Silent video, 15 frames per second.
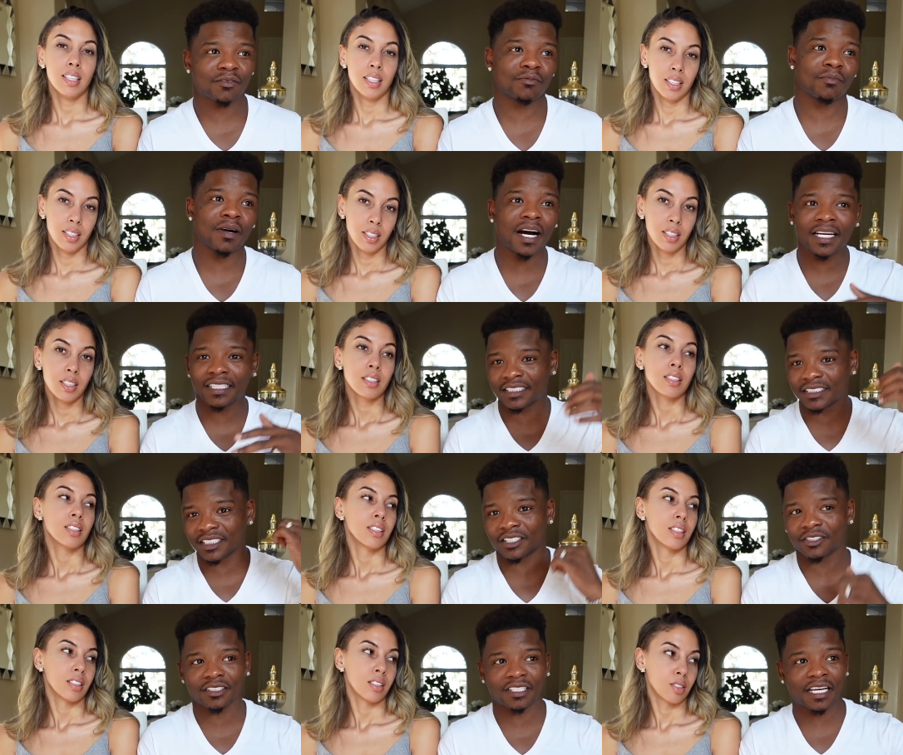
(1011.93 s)
Speaker 1: remind each
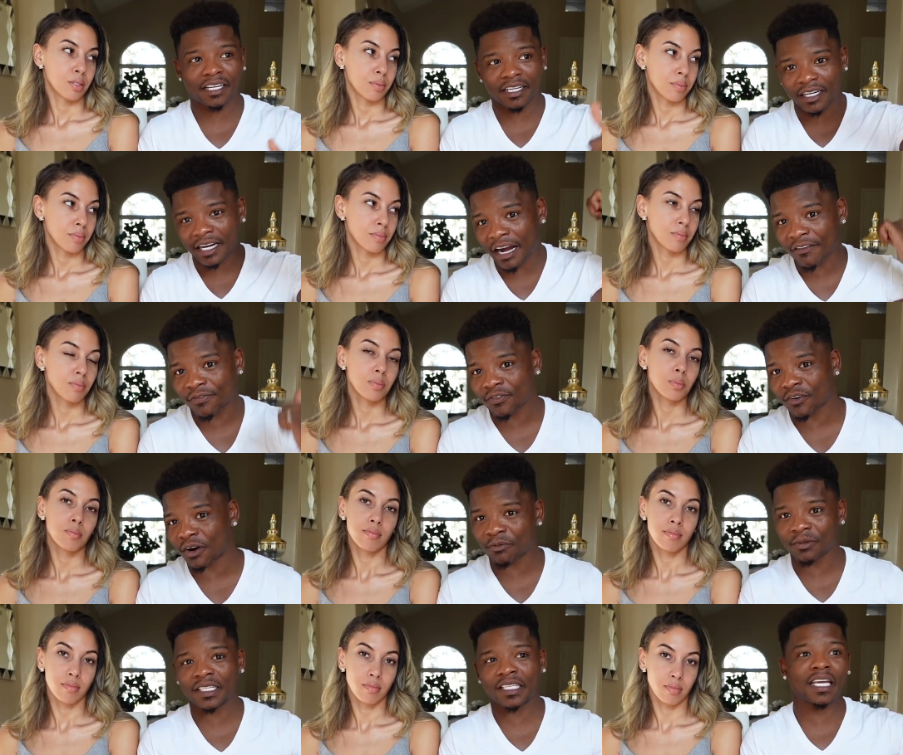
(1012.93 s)
other, like how far
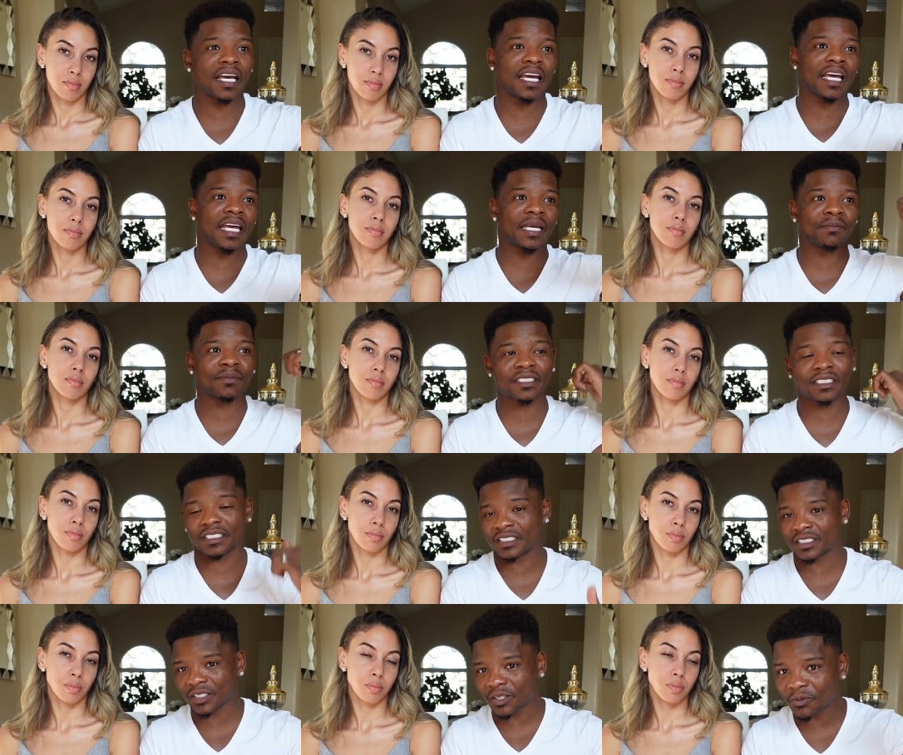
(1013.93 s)
we came. It's
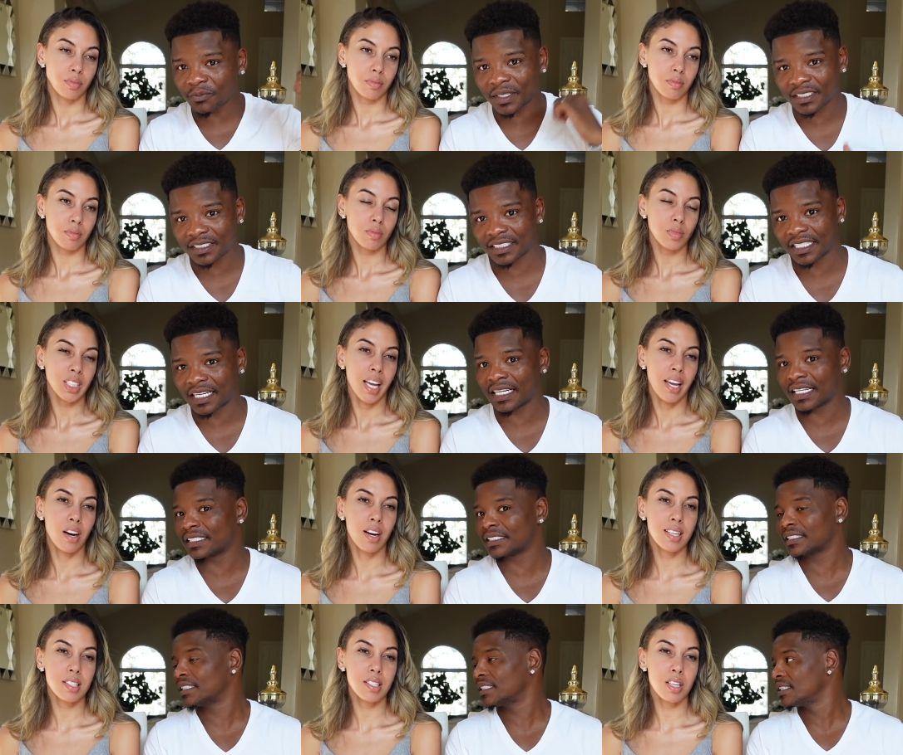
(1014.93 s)
just so much, guys. It
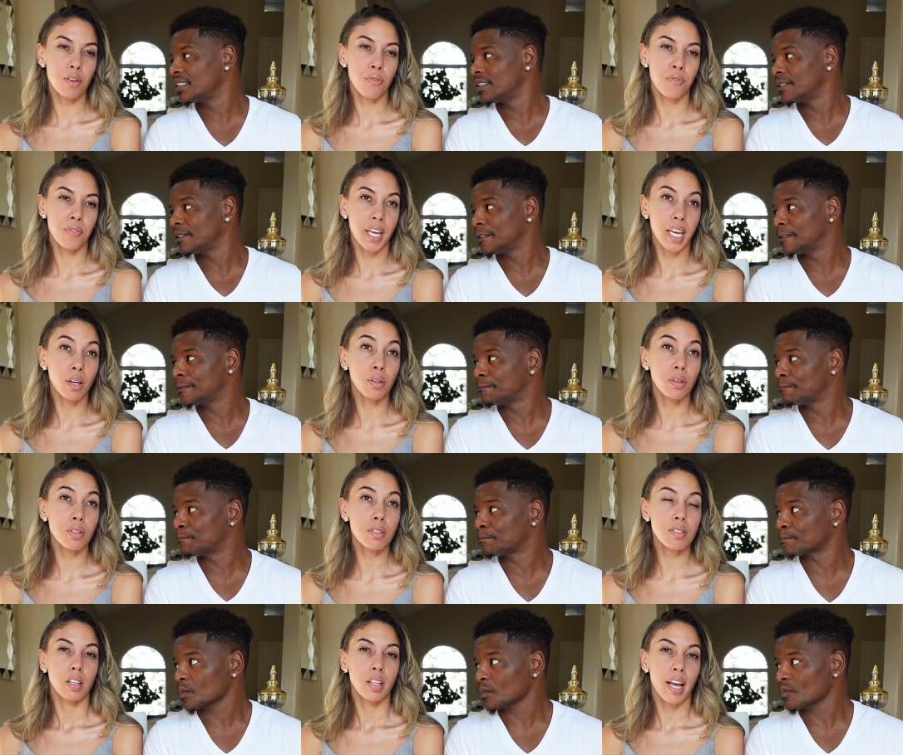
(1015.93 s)
honestly
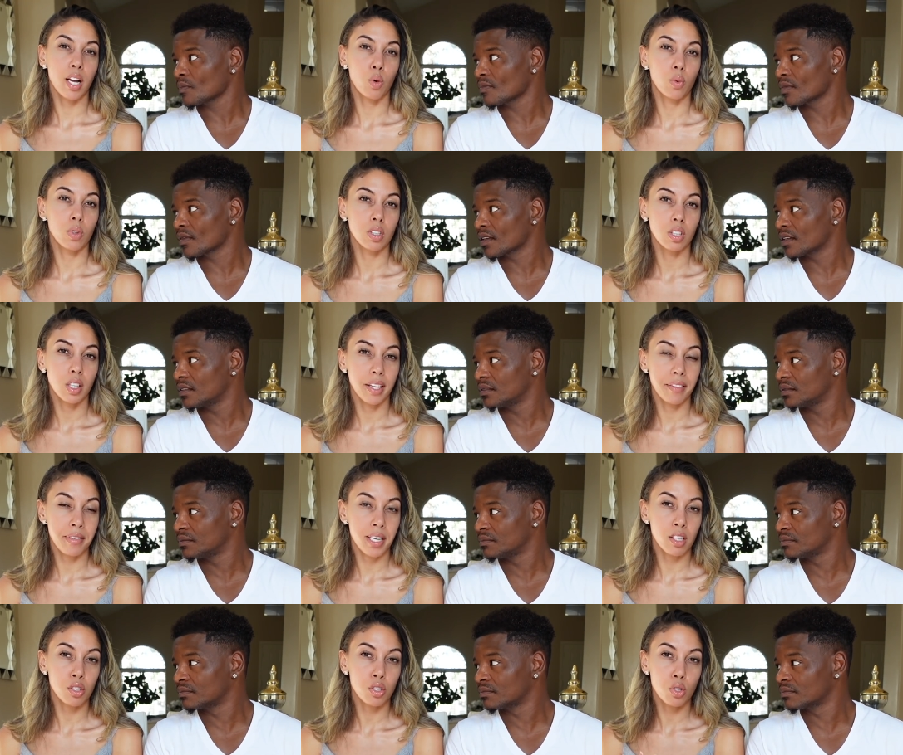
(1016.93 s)
Speaker 2: feels like we're
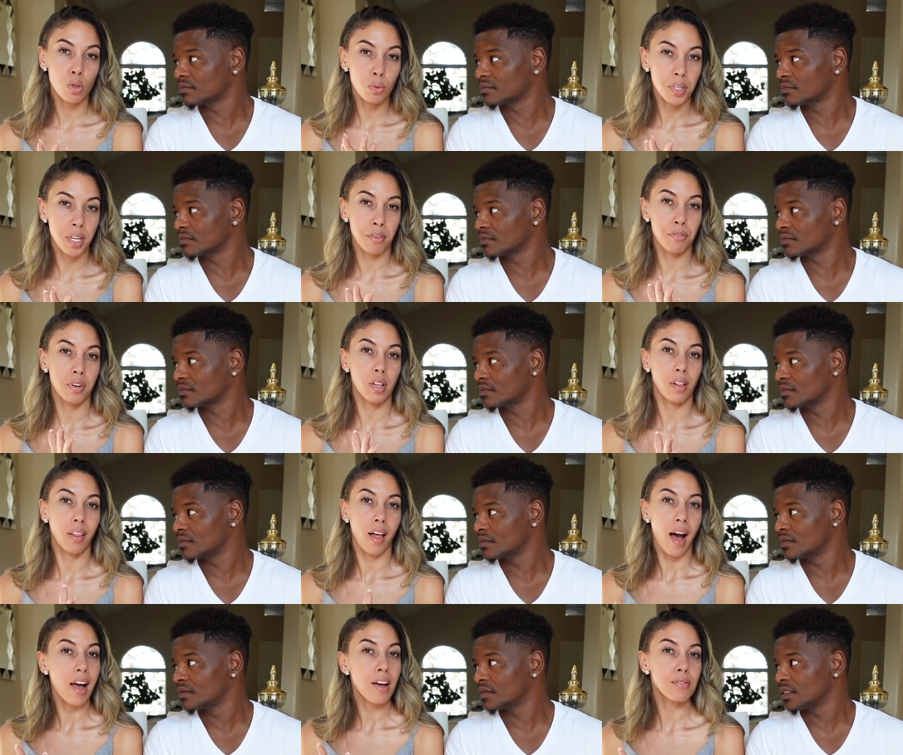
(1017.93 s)
living two different
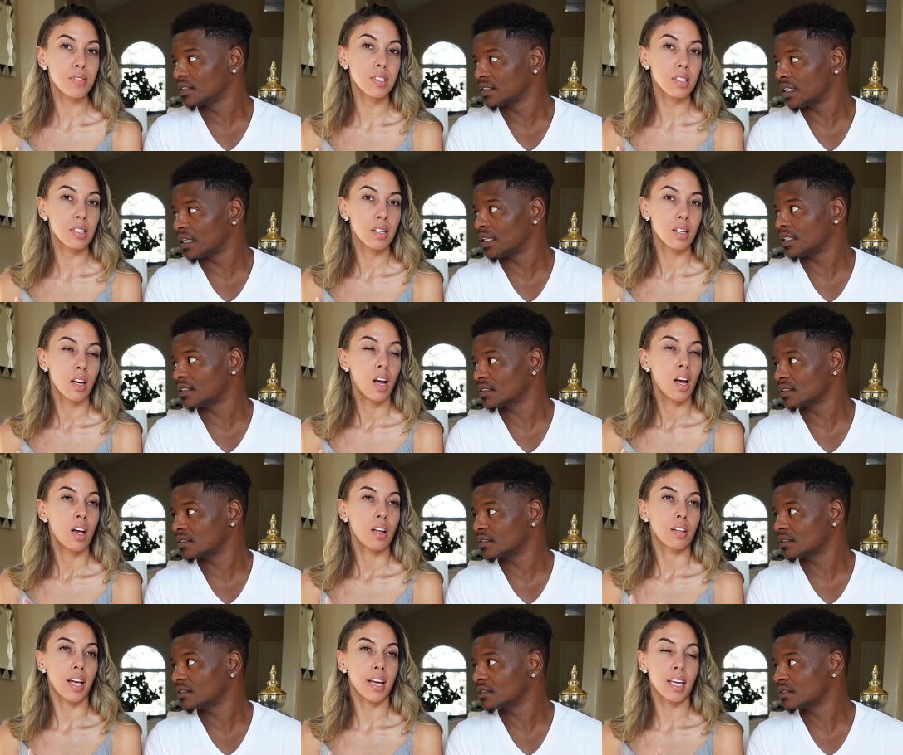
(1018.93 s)
lives. Yes.
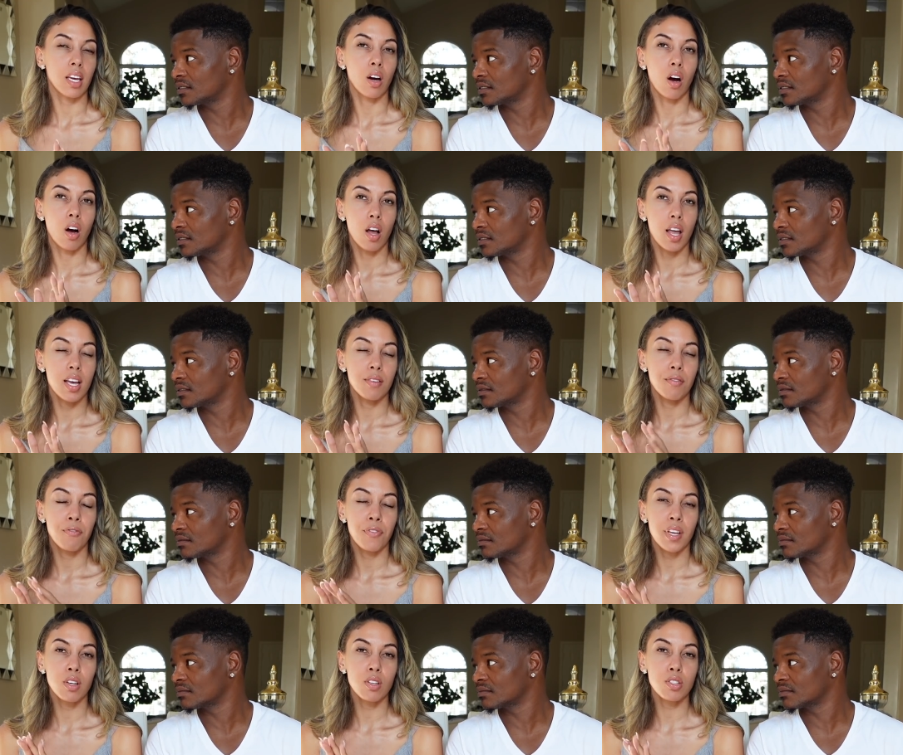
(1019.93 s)
Like it, it
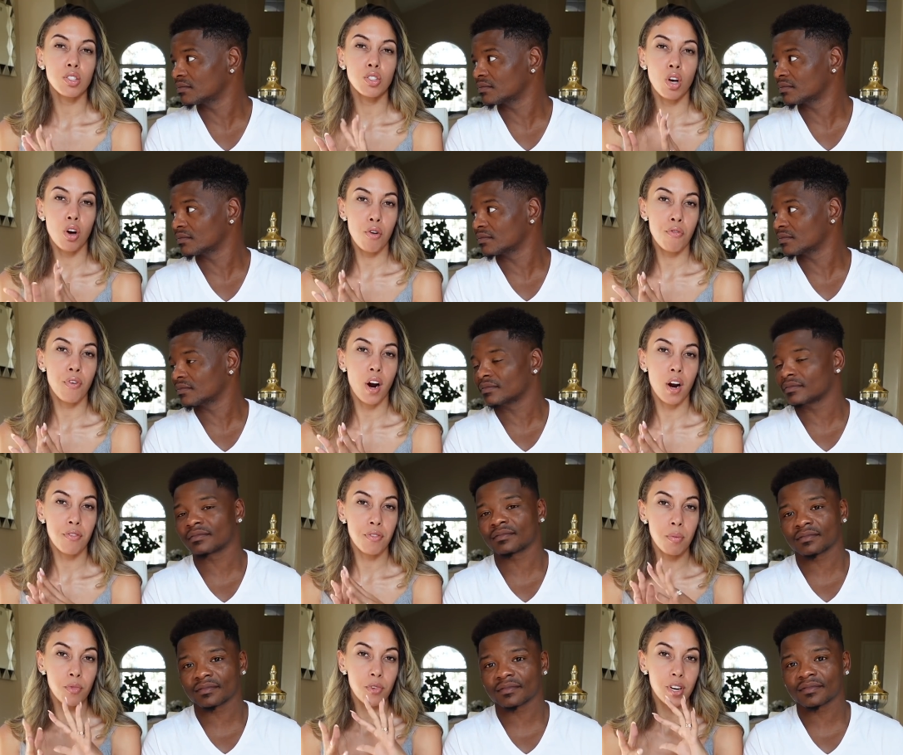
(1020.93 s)
feels so far from